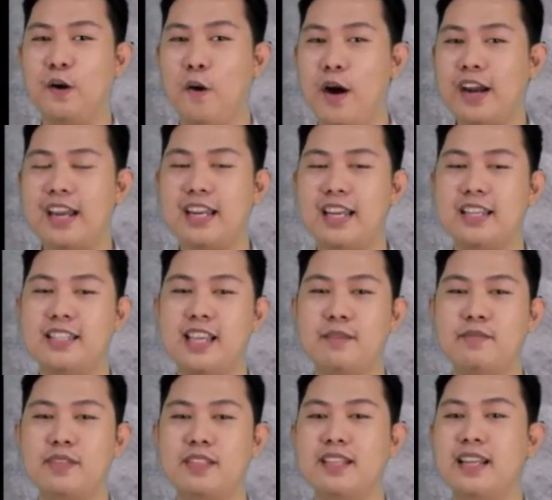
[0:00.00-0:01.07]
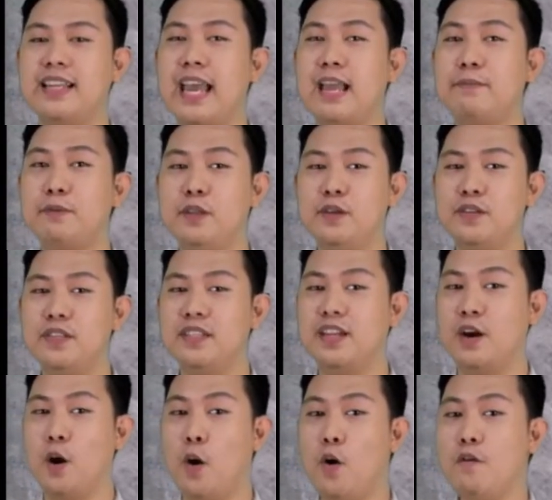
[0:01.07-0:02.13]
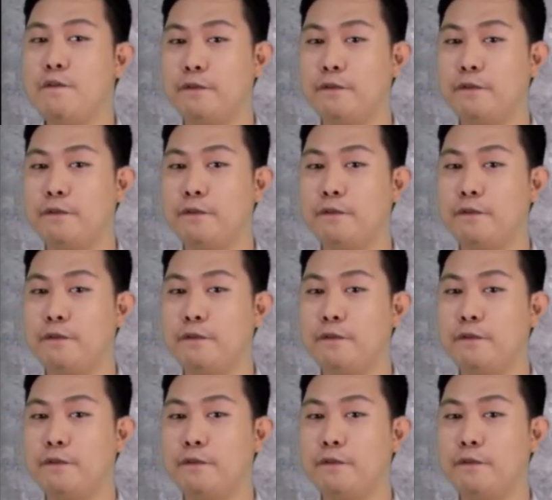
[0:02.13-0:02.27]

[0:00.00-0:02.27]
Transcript: organisms that can produce their own